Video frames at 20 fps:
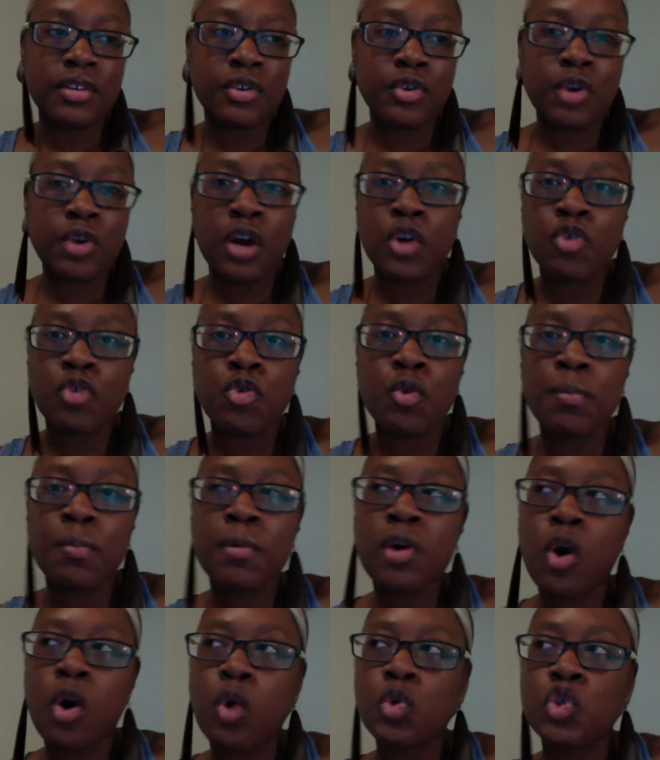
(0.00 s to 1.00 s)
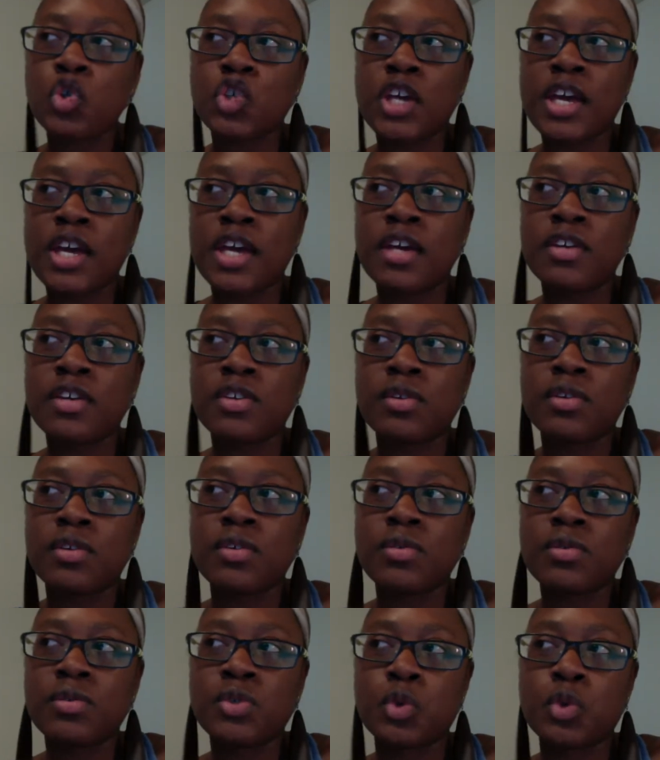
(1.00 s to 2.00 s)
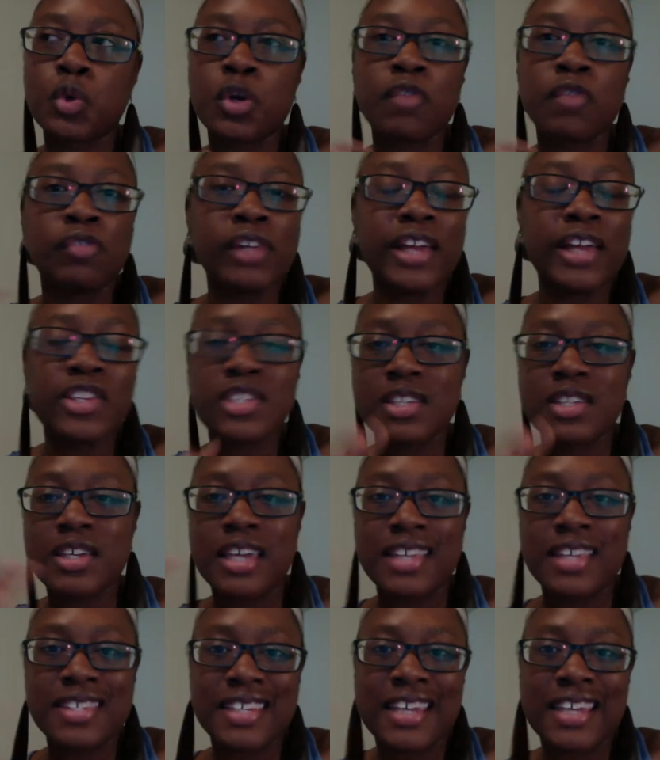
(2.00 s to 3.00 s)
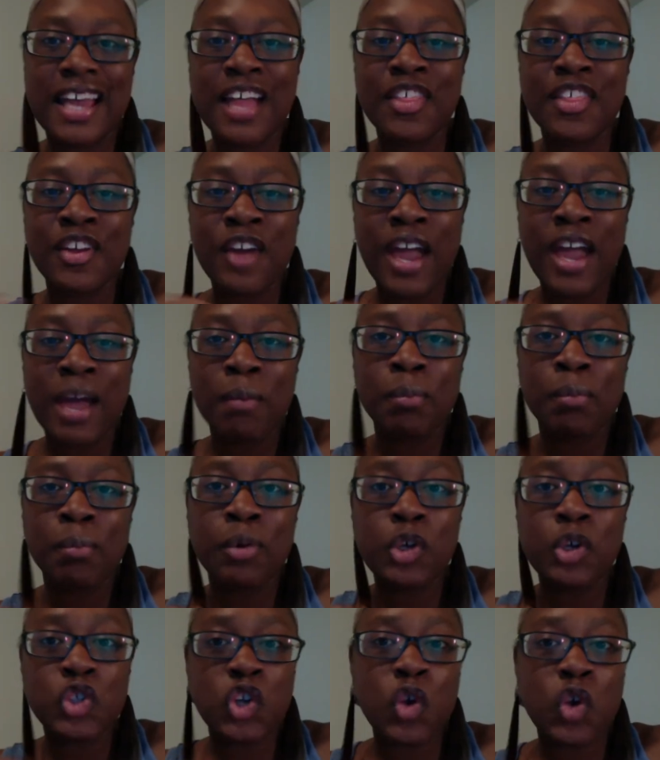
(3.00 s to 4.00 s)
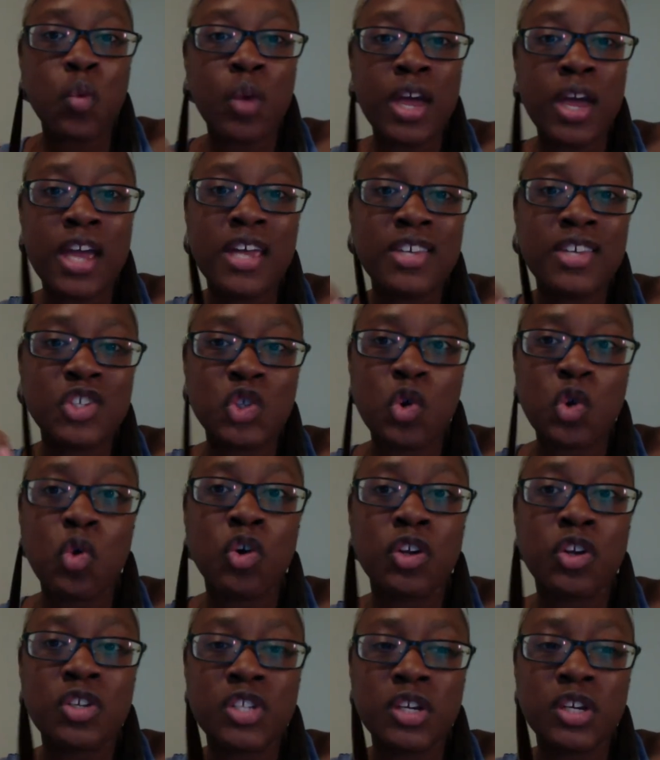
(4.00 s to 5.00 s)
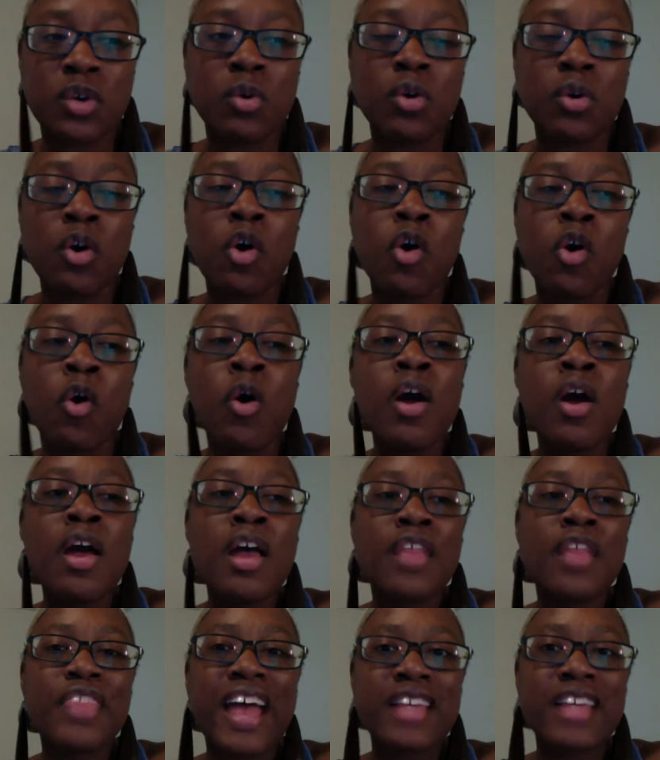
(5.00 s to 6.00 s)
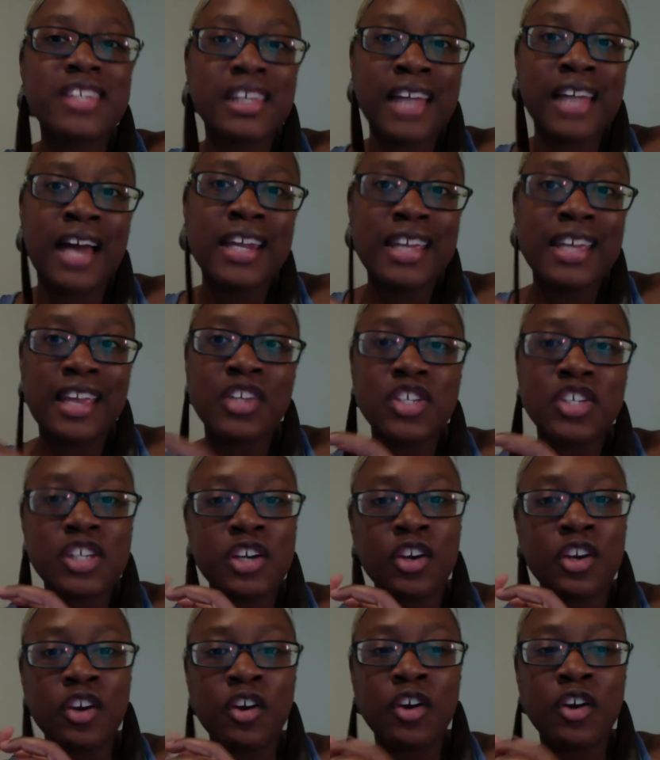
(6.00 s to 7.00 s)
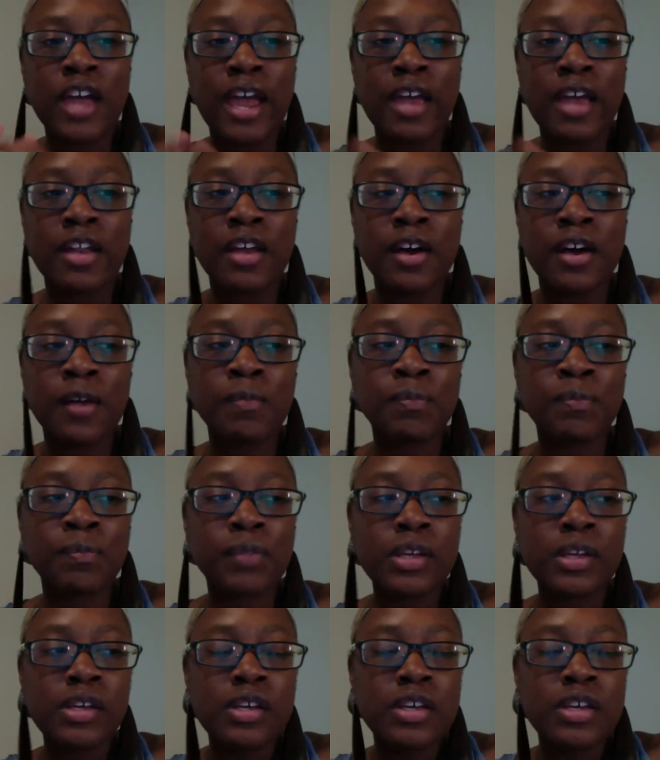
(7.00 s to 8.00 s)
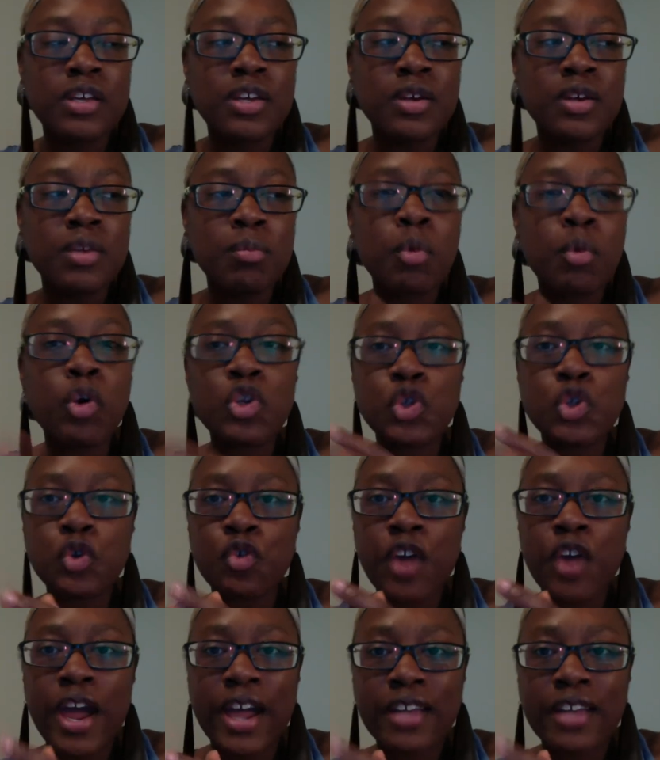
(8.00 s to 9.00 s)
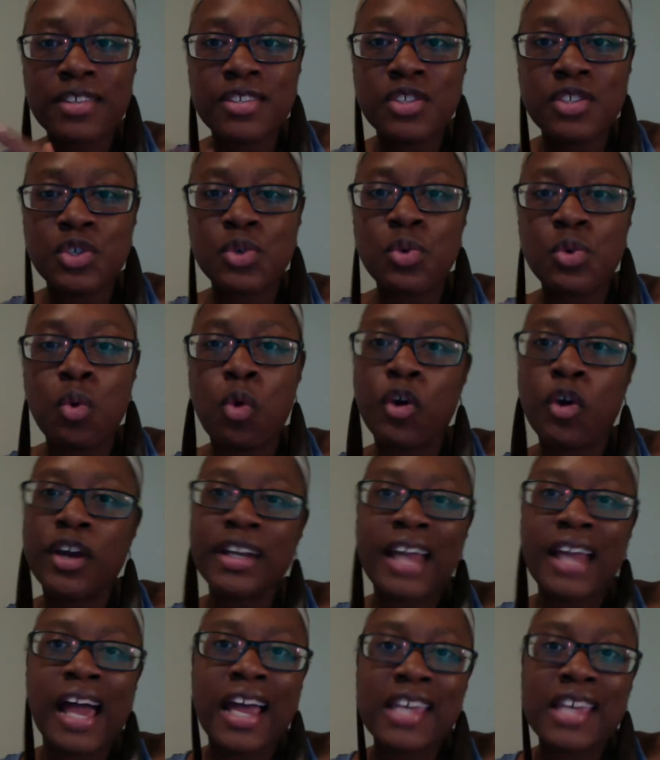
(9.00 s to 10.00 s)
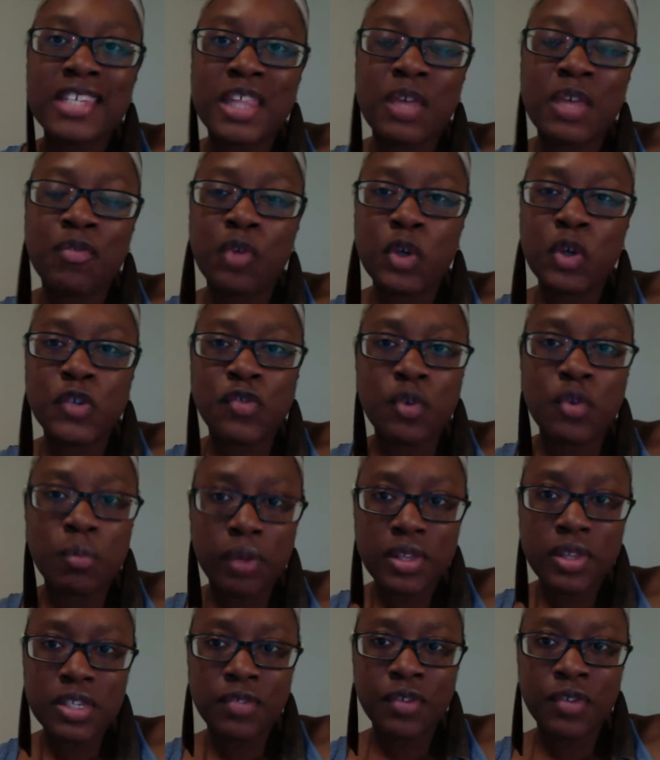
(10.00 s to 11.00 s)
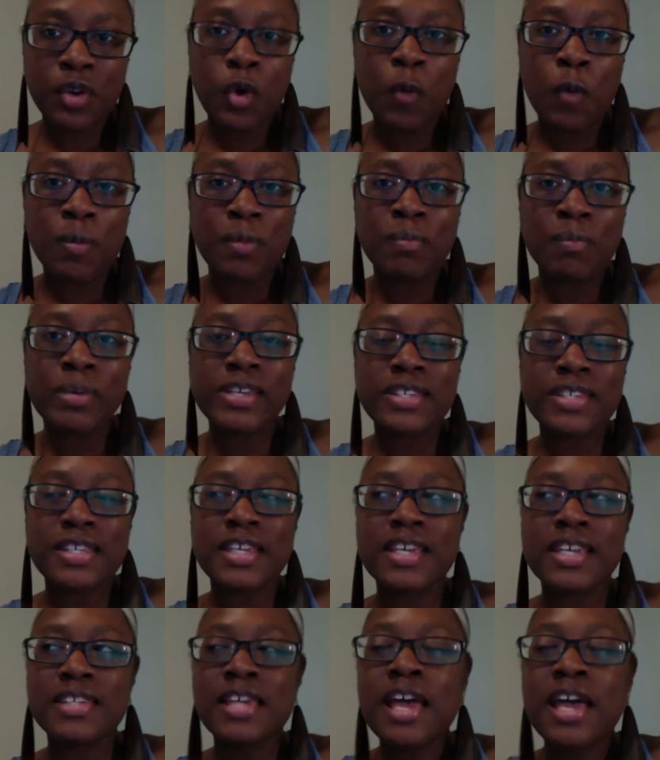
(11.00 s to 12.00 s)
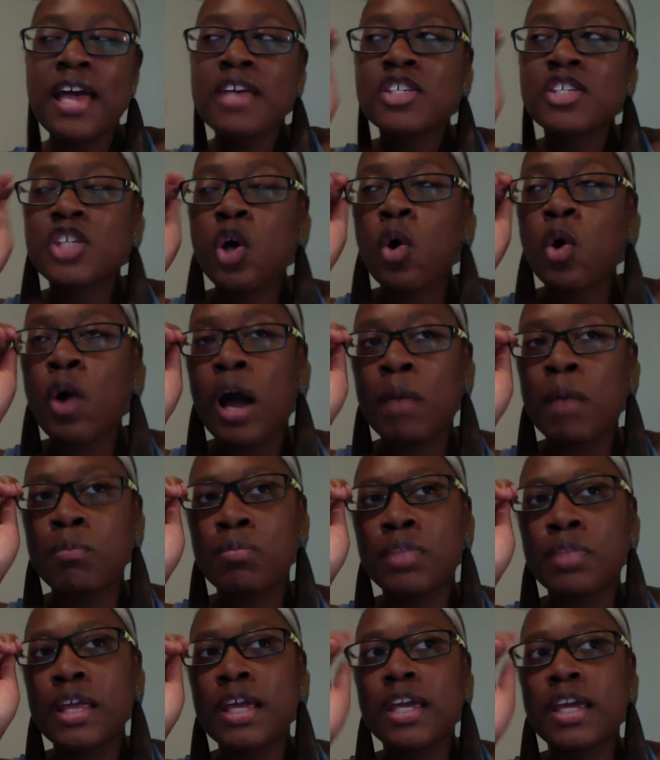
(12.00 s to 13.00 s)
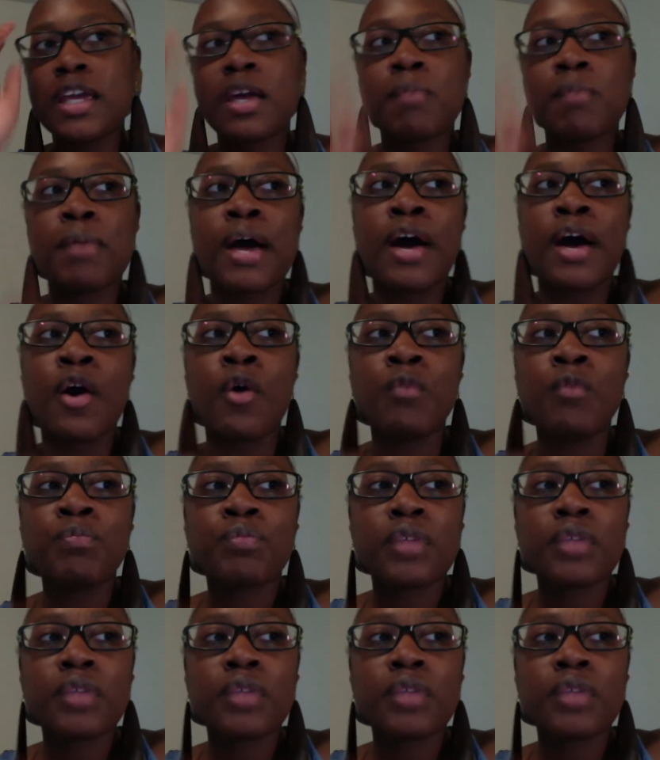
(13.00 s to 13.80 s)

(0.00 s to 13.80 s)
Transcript: a group coaching sort of let's get together and push our ways toward a single goal. That's a lot easier and more direct to organize in the first few months of an open business. So I'm thinking about